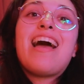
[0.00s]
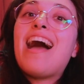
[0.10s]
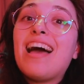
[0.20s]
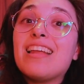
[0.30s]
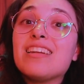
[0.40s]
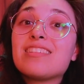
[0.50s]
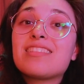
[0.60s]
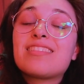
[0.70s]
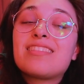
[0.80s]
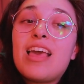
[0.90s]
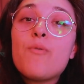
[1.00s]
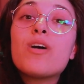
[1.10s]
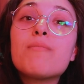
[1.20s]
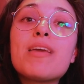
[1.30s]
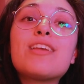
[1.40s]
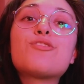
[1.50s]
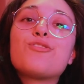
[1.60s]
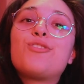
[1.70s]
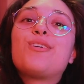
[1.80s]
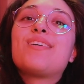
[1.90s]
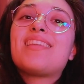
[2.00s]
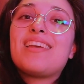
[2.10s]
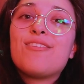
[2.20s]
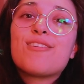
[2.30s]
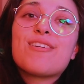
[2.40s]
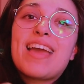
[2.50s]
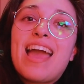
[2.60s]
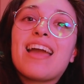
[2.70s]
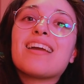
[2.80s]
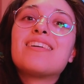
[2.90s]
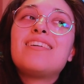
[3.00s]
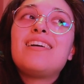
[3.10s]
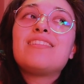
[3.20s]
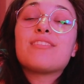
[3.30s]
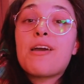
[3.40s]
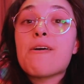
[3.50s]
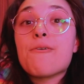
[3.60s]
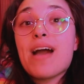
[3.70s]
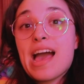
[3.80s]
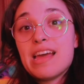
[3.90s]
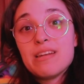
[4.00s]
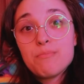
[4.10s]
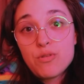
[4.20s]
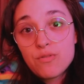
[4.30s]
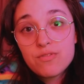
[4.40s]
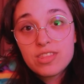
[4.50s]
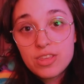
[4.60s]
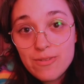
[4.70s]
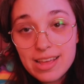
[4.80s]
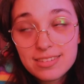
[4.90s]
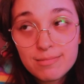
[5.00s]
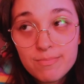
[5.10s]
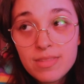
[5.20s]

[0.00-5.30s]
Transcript: and they want to make sure that you're okay to go and move to the US.